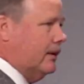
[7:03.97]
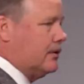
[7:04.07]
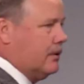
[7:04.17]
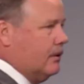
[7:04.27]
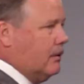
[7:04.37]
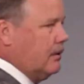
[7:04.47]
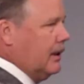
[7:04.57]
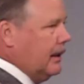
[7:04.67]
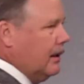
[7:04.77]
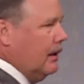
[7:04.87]
a certain
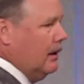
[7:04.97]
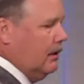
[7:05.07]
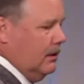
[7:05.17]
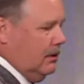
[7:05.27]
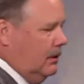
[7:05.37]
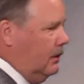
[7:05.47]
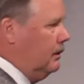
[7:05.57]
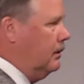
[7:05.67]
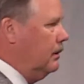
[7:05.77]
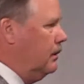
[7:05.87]
thing,
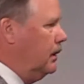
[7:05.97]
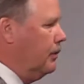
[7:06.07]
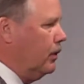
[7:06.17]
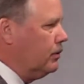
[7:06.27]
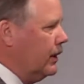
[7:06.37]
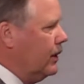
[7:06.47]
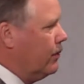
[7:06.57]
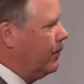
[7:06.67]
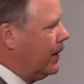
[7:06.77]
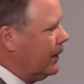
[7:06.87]
you both need to
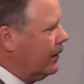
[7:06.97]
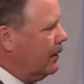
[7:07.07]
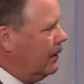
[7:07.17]
repent.